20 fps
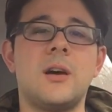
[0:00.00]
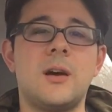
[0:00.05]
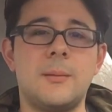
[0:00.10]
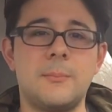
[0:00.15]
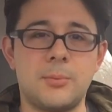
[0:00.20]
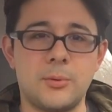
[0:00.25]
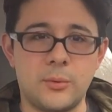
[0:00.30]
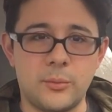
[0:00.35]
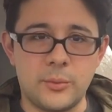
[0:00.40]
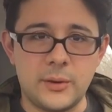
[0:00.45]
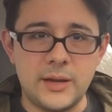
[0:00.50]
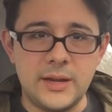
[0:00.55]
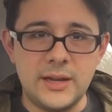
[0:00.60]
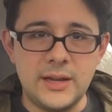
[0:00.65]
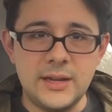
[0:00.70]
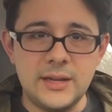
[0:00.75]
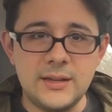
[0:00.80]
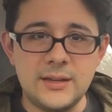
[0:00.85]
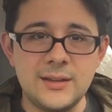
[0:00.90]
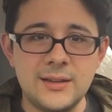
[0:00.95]
on
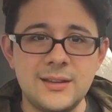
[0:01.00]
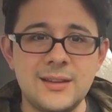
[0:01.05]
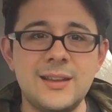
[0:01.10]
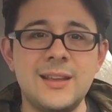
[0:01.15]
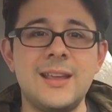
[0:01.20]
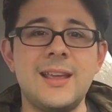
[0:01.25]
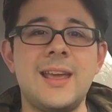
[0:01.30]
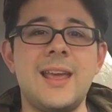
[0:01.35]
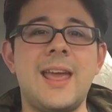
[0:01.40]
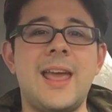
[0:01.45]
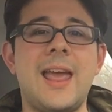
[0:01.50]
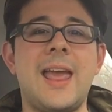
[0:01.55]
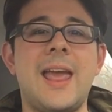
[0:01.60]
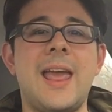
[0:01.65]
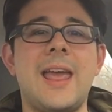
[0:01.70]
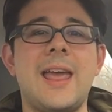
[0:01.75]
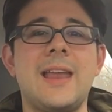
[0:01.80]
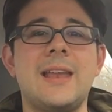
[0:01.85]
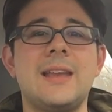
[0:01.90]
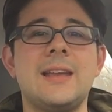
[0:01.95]
parade,
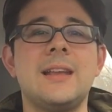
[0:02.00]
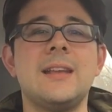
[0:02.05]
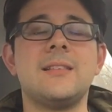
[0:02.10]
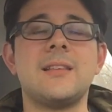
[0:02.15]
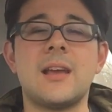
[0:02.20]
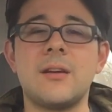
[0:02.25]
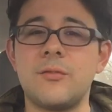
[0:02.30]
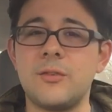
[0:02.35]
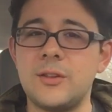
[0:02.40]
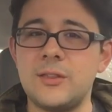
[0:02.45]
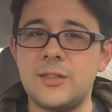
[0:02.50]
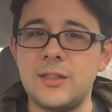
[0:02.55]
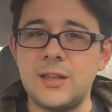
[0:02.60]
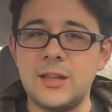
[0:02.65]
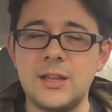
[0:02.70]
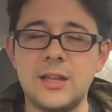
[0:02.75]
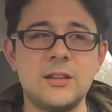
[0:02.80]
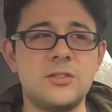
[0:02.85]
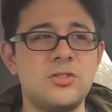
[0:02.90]
and it is everything.